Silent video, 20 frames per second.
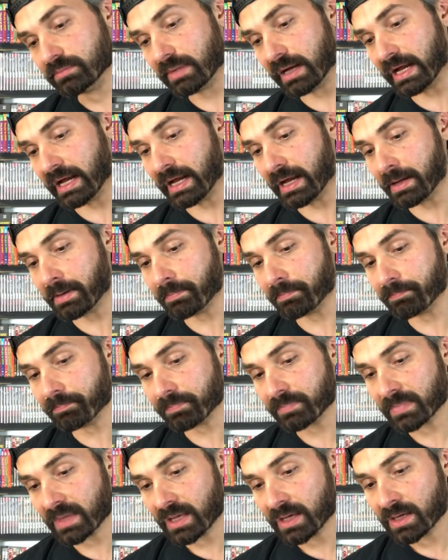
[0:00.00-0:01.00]
Um,
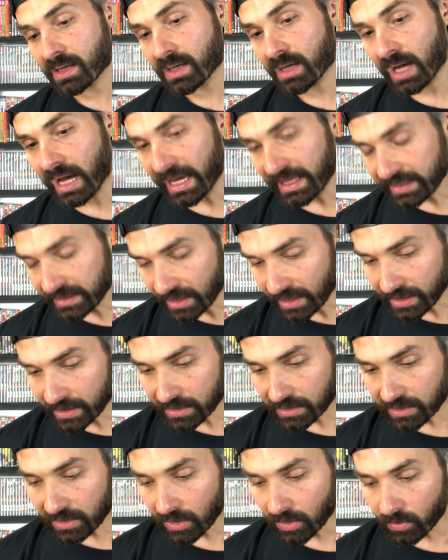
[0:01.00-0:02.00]
I
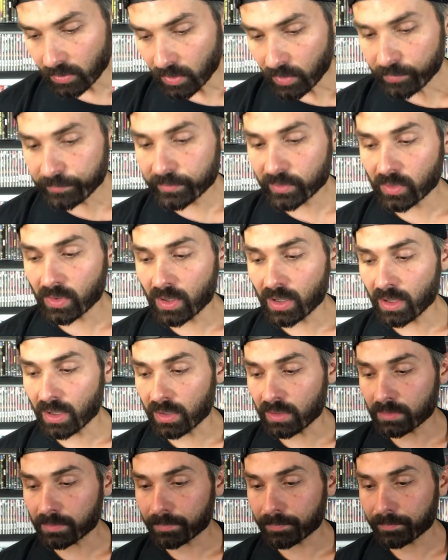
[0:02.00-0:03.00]
thought, you know,
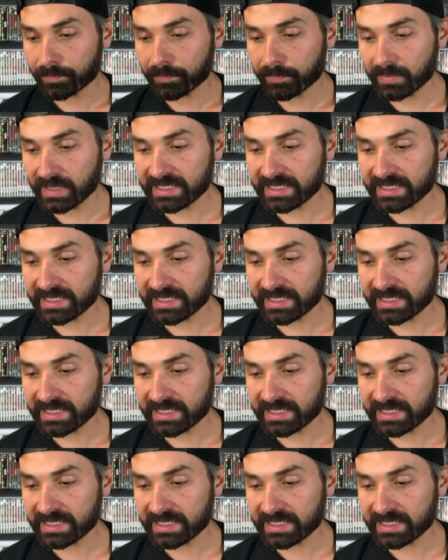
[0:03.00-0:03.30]
overall,